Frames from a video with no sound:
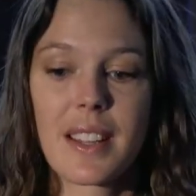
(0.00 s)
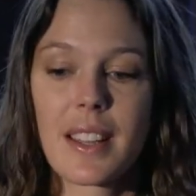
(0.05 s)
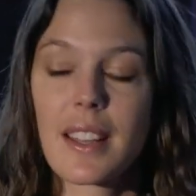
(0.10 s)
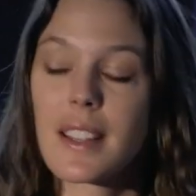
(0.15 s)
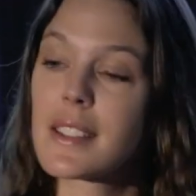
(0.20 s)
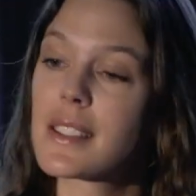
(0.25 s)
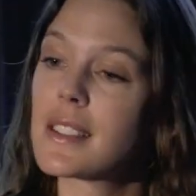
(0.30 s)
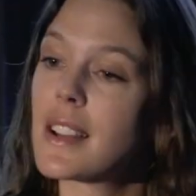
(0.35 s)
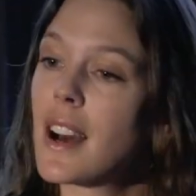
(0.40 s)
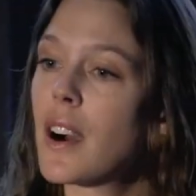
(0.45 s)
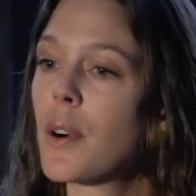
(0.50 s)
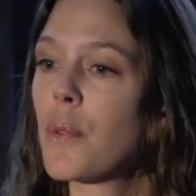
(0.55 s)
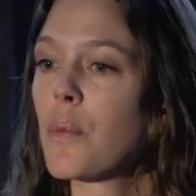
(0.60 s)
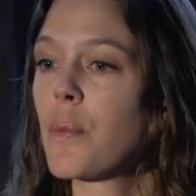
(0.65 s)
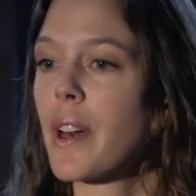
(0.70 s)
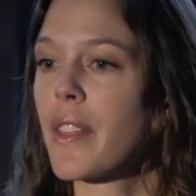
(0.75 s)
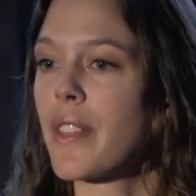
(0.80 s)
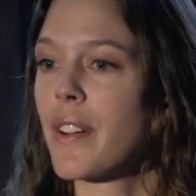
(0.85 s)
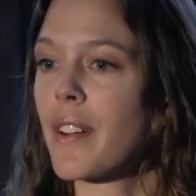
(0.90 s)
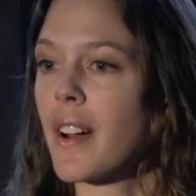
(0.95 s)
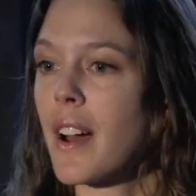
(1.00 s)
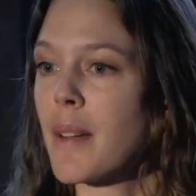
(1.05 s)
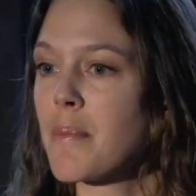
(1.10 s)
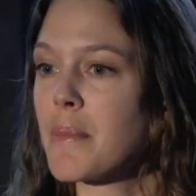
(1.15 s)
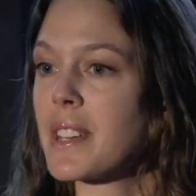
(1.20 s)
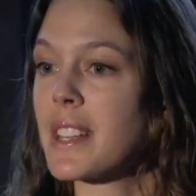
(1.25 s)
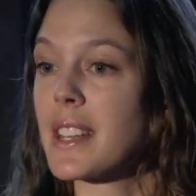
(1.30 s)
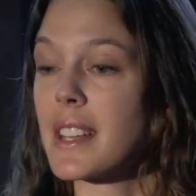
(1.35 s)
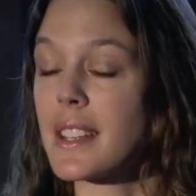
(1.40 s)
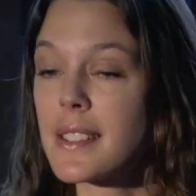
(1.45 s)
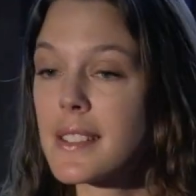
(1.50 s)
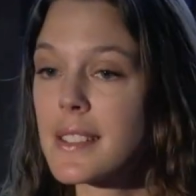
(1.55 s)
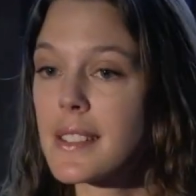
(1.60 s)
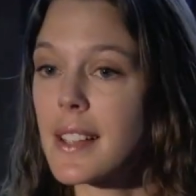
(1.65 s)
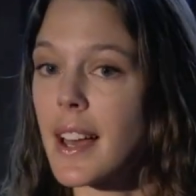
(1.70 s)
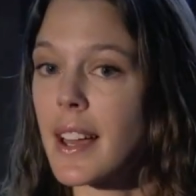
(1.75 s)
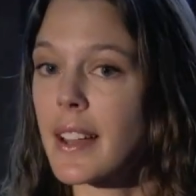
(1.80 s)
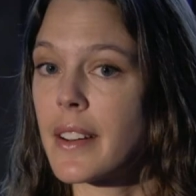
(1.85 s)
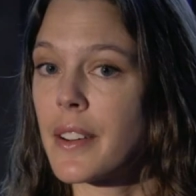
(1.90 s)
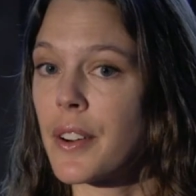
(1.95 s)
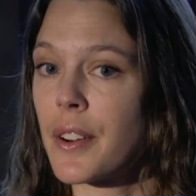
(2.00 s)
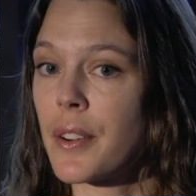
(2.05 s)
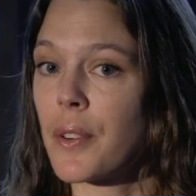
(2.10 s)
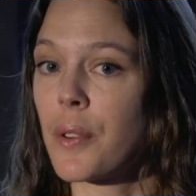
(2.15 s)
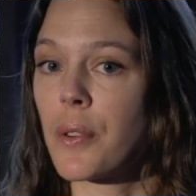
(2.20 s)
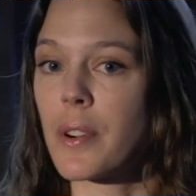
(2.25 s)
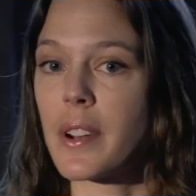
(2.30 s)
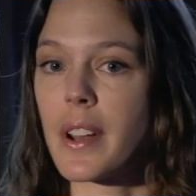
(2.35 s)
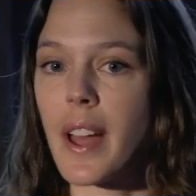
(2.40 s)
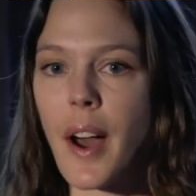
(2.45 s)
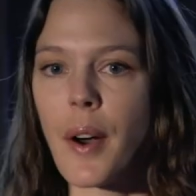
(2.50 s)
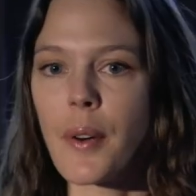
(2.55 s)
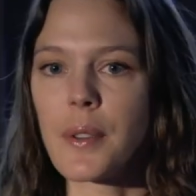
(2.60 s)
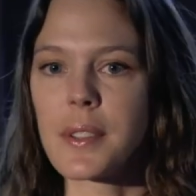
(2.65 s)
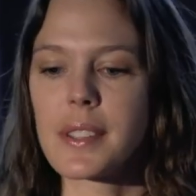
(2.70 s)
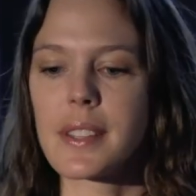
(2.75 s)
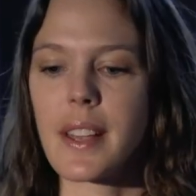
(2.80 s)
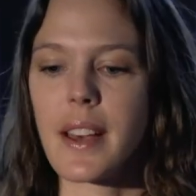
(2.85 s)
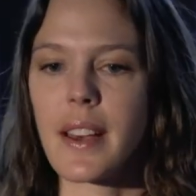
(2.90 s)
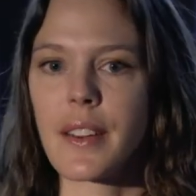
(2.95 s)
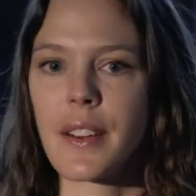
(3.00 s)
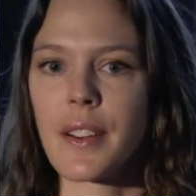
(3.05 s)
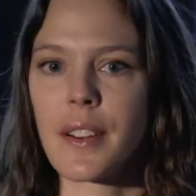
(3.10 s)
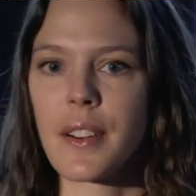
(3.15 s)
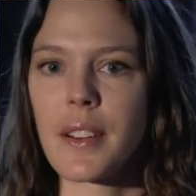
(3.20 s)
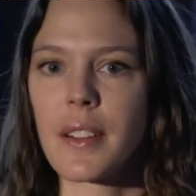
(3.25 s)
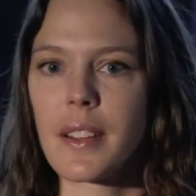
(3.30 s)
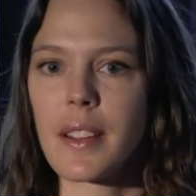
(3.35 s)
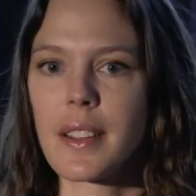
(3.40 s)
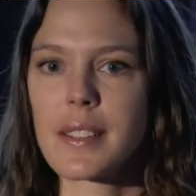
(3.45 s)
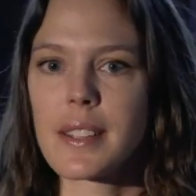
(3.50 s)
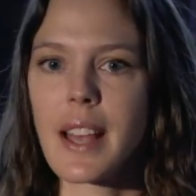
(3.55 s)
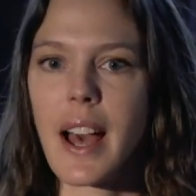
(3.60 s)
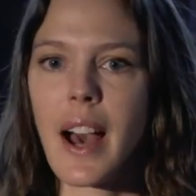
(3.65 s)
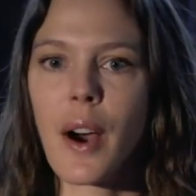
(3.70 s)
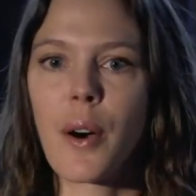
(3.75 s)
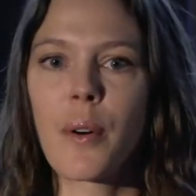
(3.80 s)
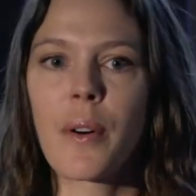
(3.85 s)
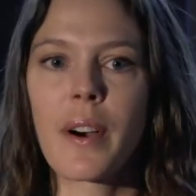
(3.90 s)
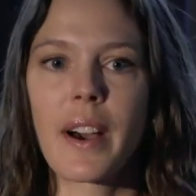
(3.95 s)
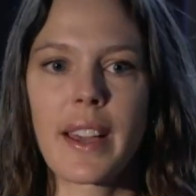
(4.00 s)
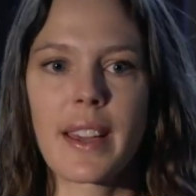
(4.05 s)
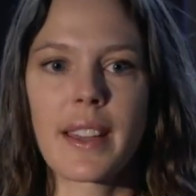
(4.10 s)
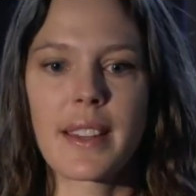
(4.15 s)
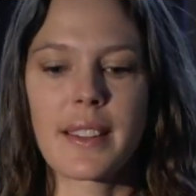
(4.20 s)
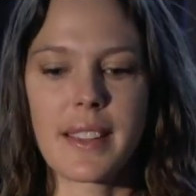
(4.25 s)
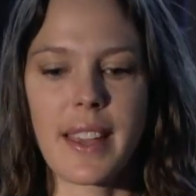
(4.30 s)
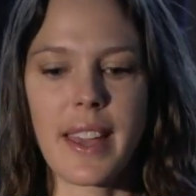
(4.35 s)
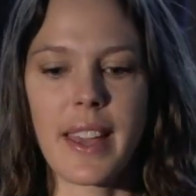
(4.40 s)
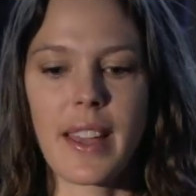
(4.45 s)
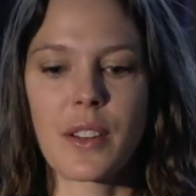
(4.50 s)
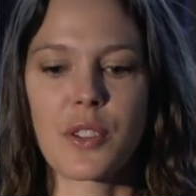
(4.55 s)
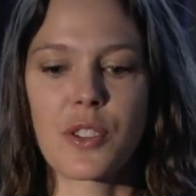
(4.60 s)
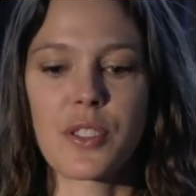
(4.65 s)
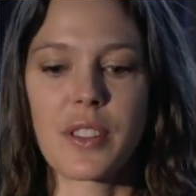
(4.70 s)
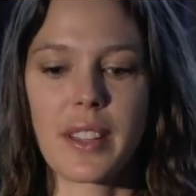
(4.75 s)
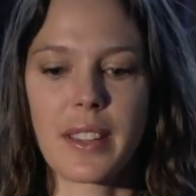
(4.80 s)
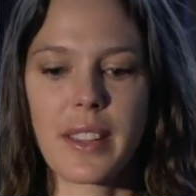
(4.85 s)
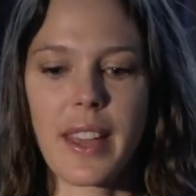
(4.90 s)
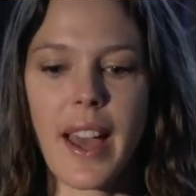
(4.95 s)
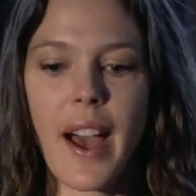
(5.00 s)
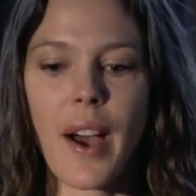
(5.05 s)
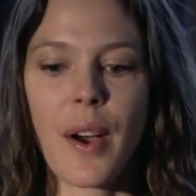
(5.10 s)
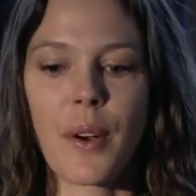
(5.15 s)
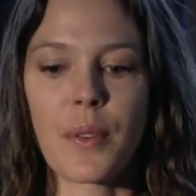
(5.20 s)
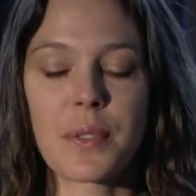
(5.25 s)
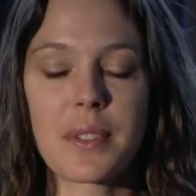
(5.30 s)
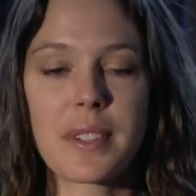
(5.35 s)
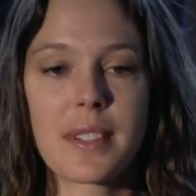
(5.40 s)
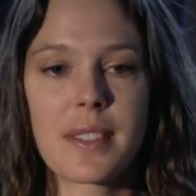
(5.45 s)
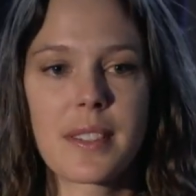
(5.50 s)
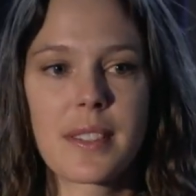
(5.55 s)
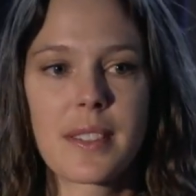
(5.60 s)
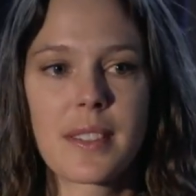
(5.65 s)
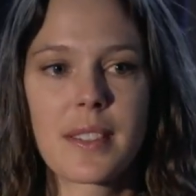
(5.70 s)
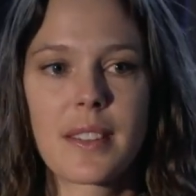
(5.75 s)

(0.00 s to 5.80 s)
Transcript: It's not whether I'm an insider or an outsider, it's how I engage that counts.